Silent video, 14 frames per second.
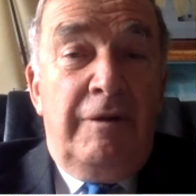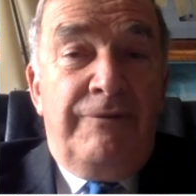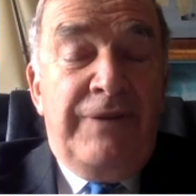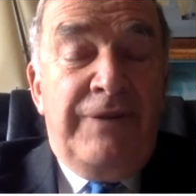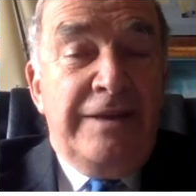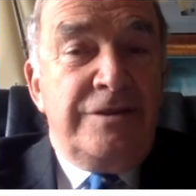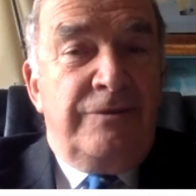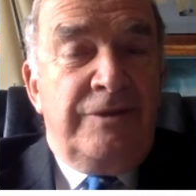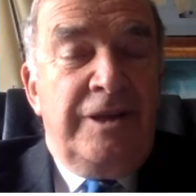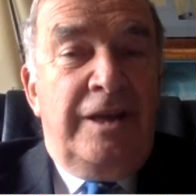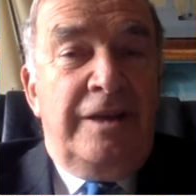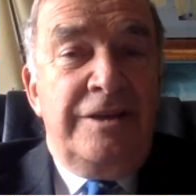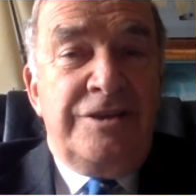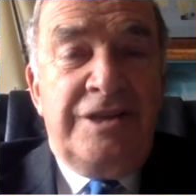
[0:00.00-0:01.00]
effectively,
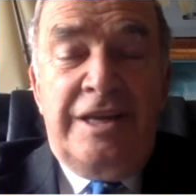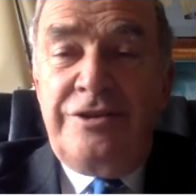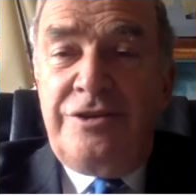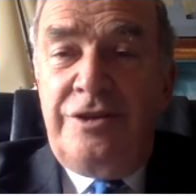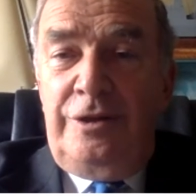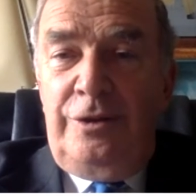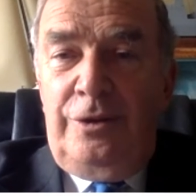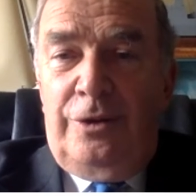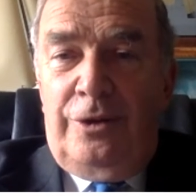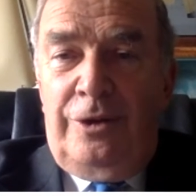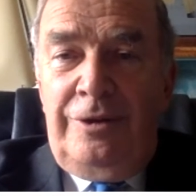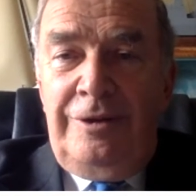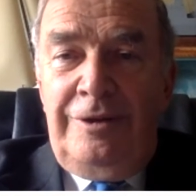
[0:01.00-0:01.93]
is against the law.